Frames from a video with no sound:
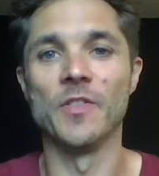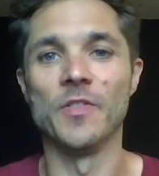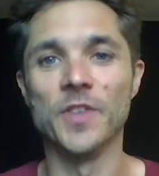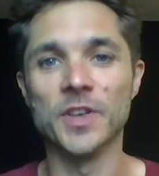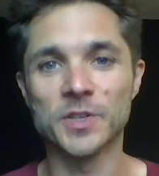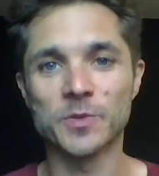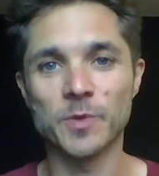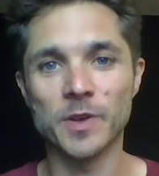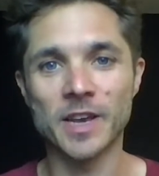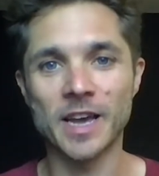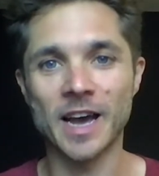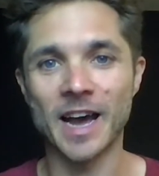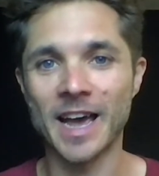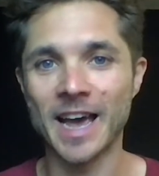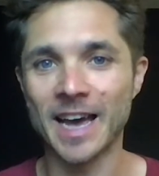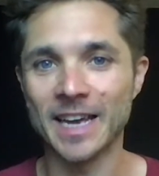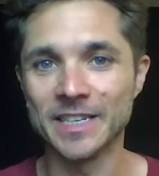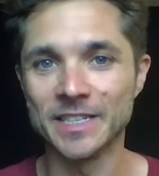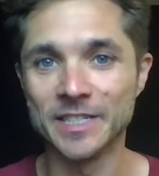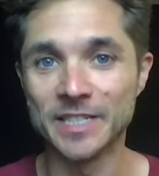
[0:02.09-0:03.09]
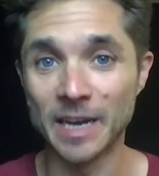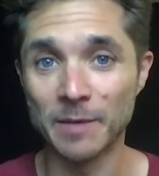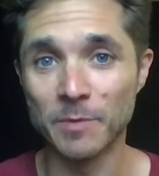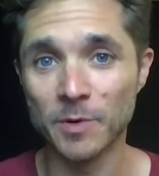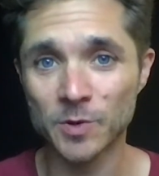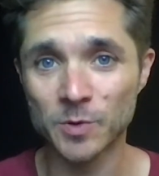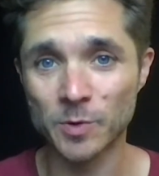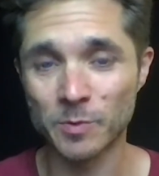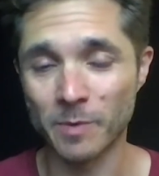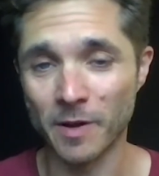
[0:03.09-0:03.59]
This week I had
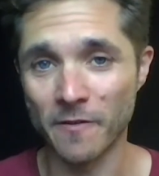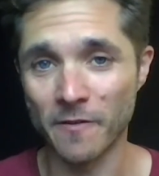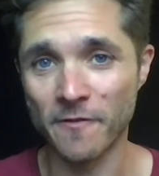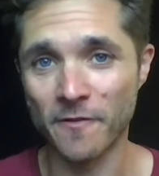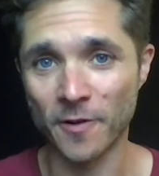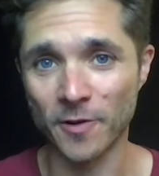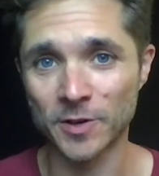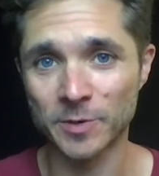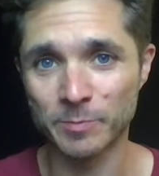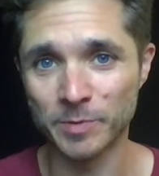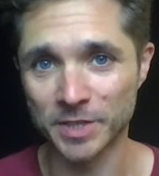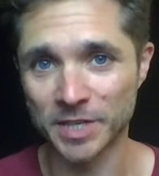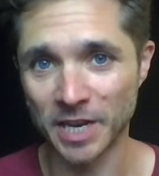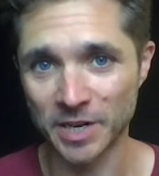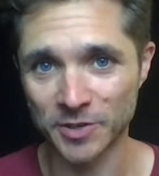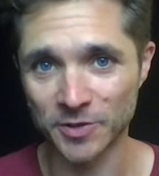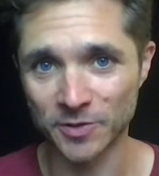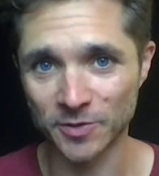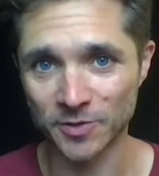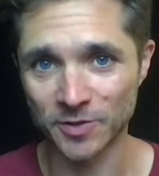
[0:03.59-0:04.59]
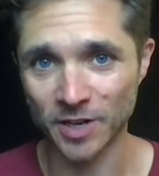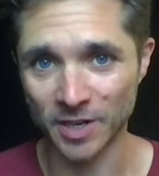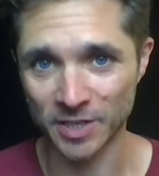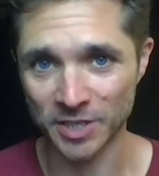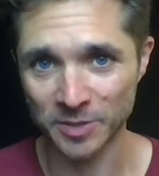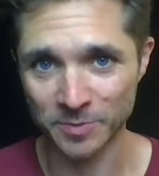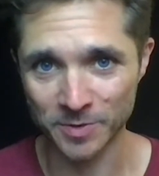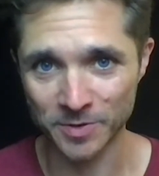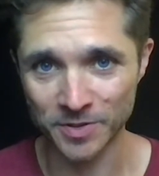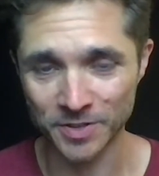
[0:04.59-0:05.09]
demos with my first potential
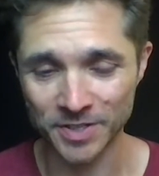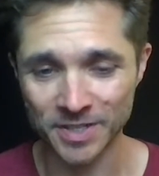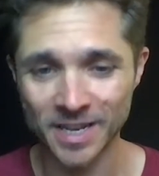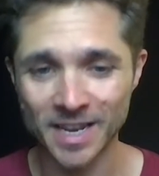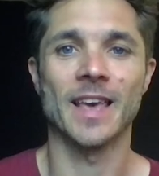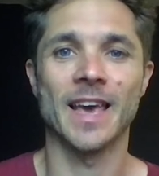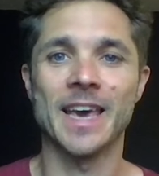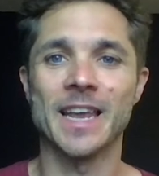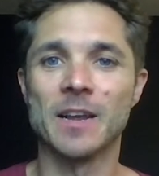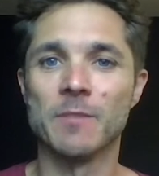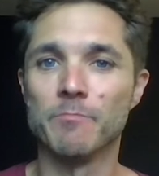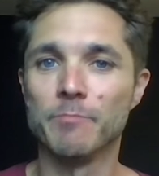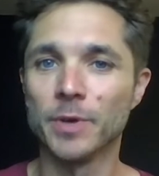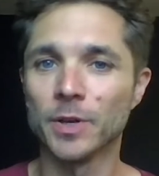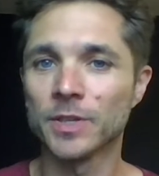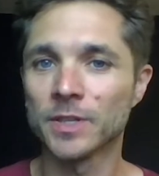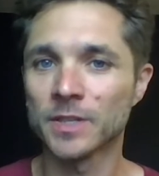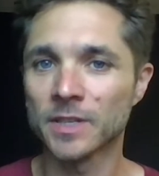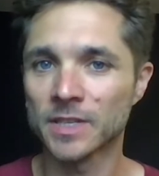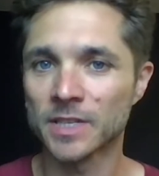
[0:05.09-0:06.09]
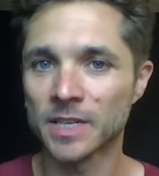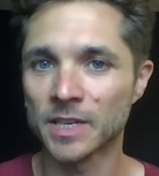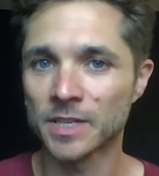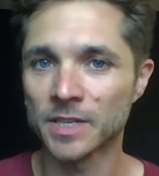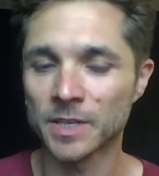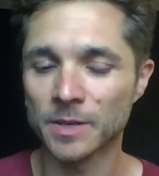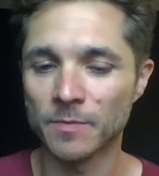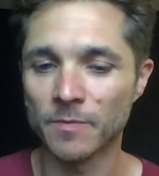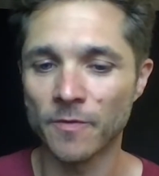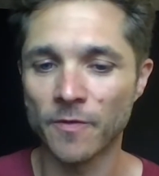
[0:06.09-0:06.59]
customers, and I'm building the
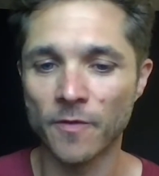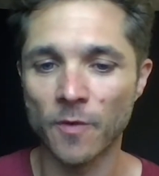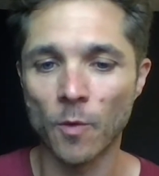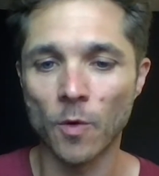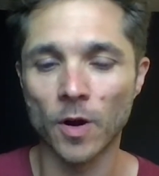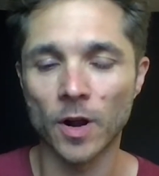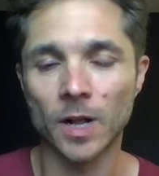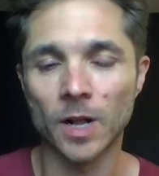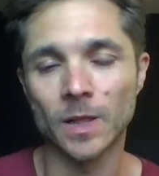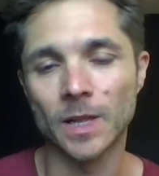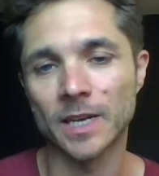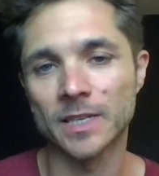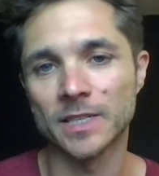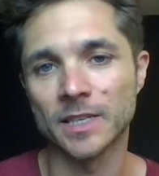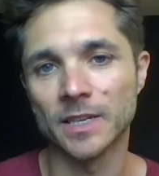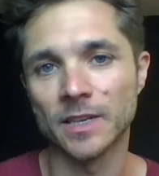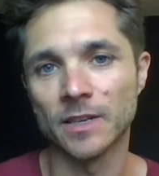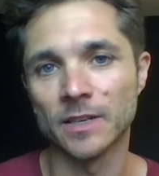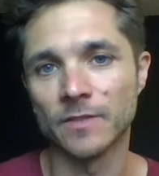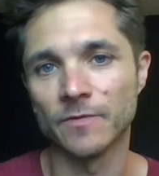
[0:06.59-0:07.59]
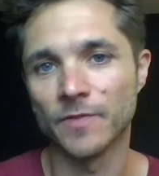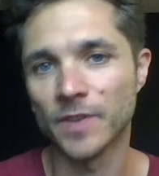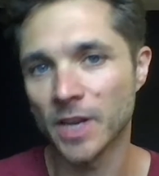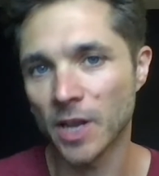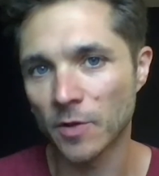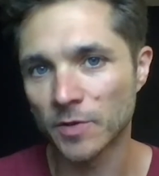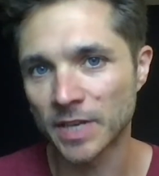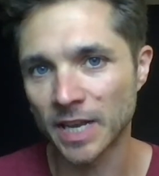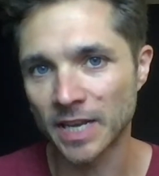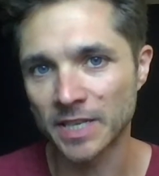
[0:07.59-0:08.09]
system for collecting
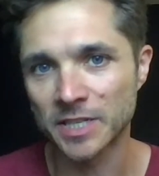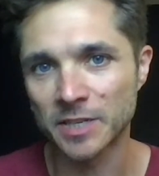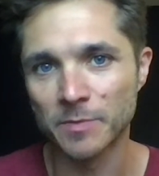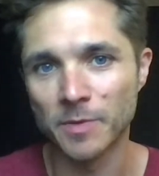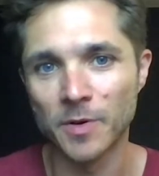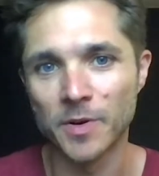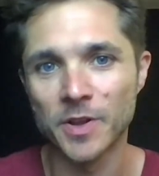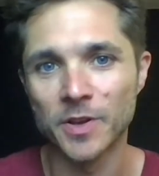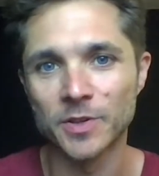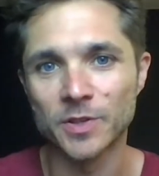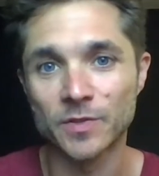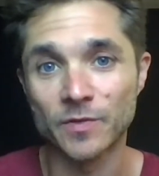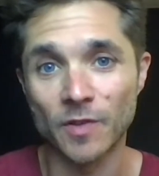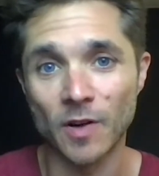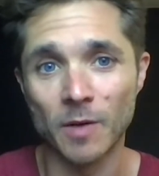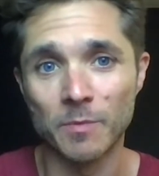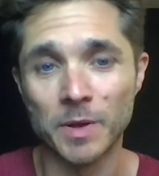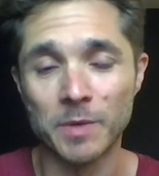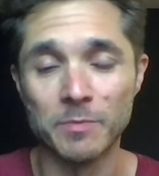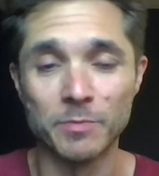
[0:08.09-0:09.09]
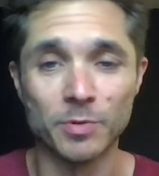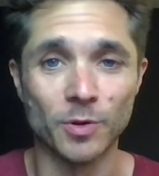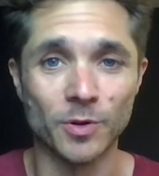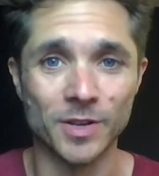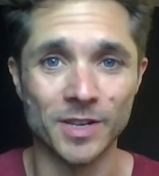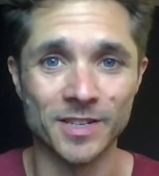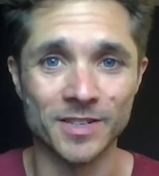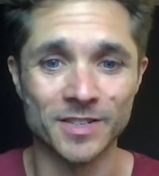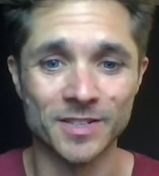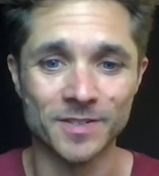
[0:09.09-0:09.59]
video testimonials from
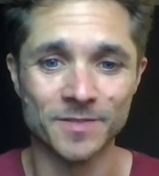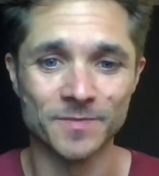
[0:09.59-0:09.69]
employees.